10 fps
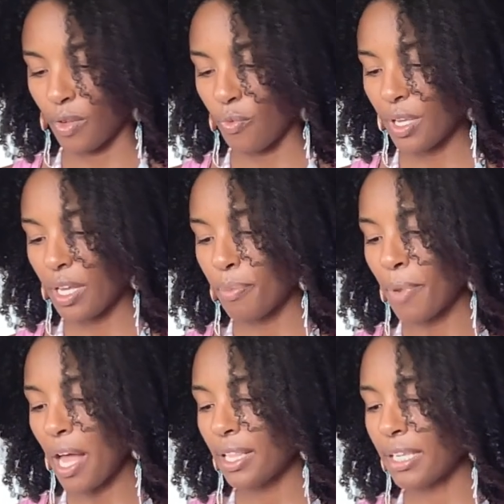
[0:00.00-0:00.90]
When
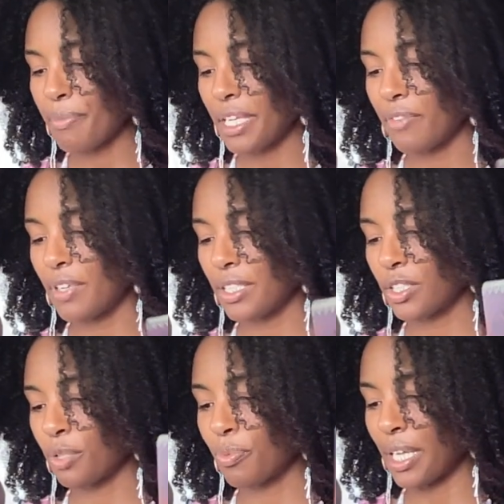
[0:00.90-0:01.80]
Kapali manifests
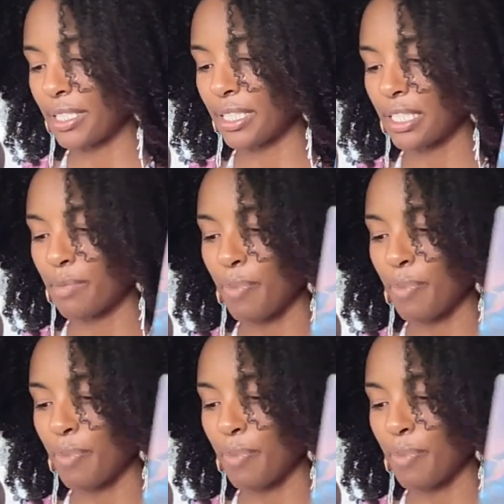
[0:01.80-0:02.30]
her presence, the